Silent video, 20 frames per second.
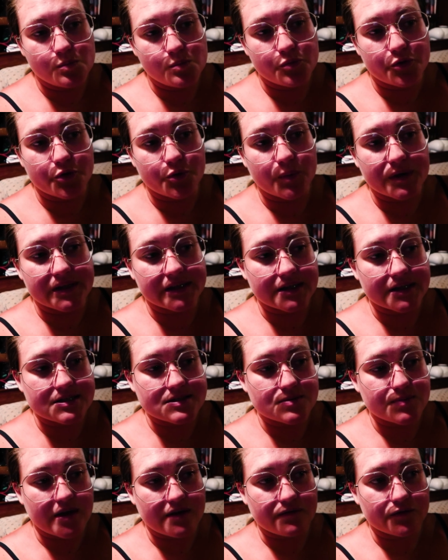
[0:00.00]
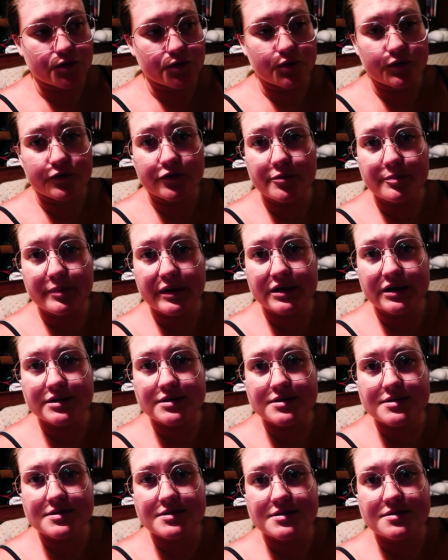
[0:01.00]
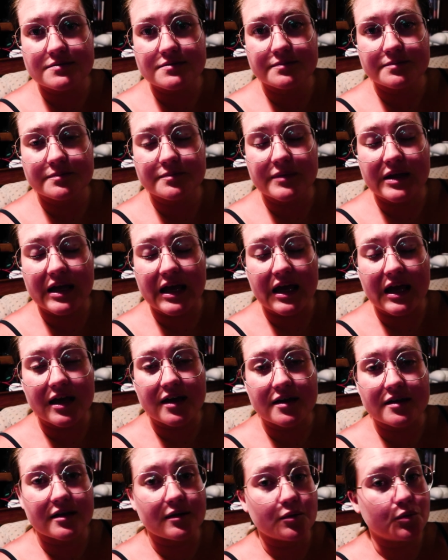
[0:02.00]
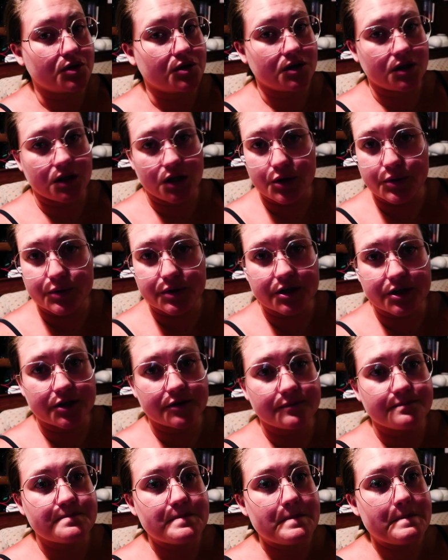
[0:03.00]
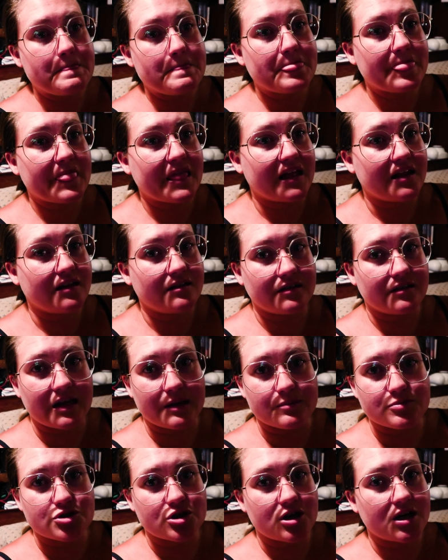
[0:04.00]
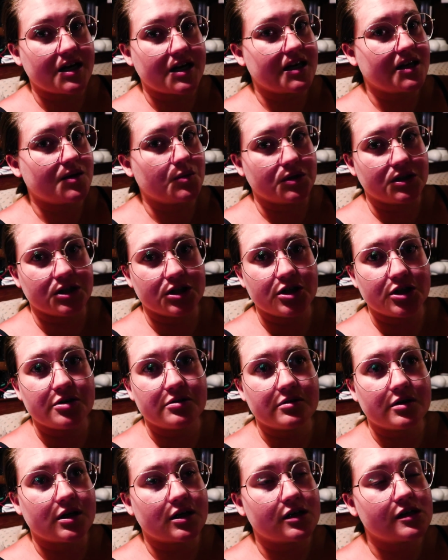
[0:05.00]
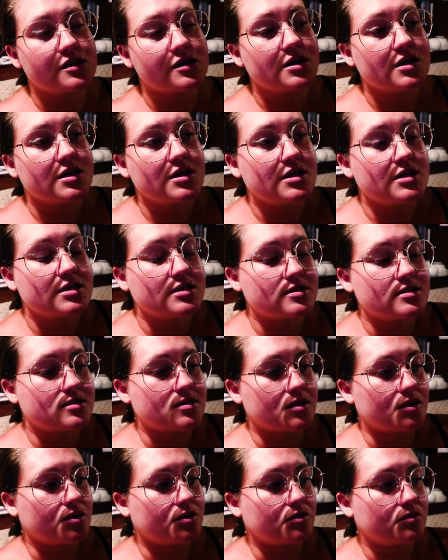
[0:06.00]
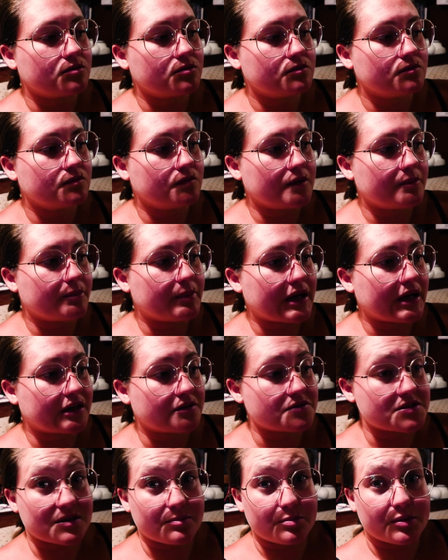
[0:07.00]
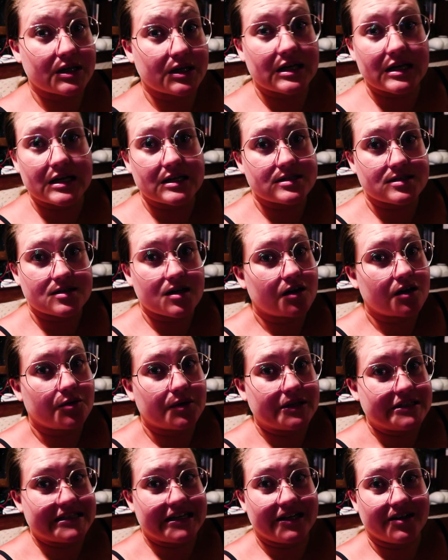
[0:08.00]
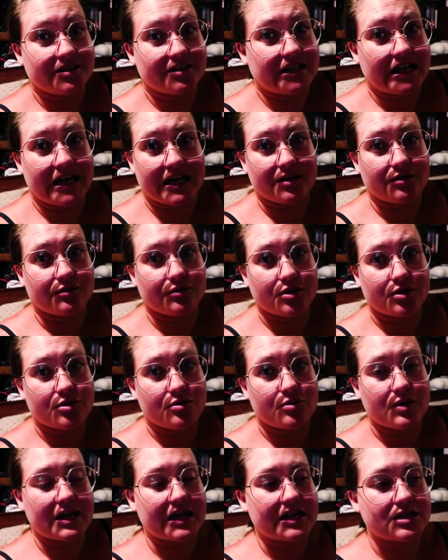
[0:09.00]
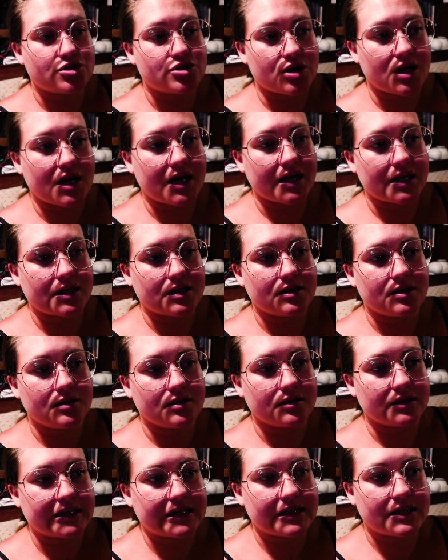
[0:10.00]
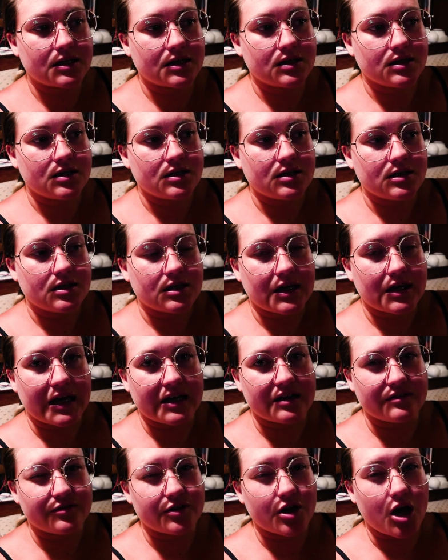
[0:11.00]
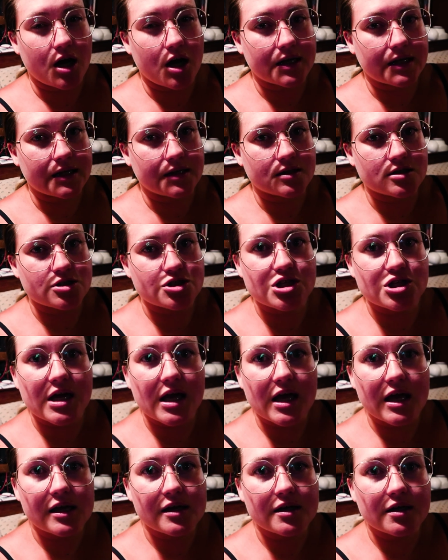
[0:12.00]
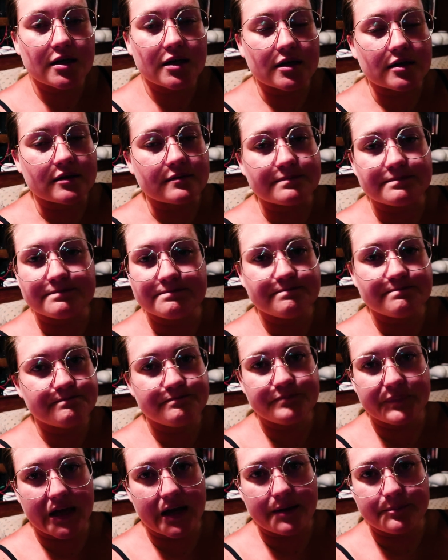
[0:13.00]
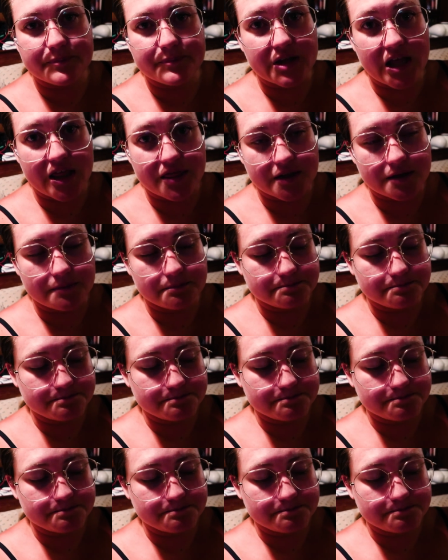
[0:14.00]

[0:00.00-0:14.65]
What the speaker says: The windlass, we have little foot buttons, and it wouldn't lower. Kept trying, wouldn't lower. So went back, I was like, Brady, it's not going down, I don't know. And I tried like kind of knocking the chain, and yeah, nothing.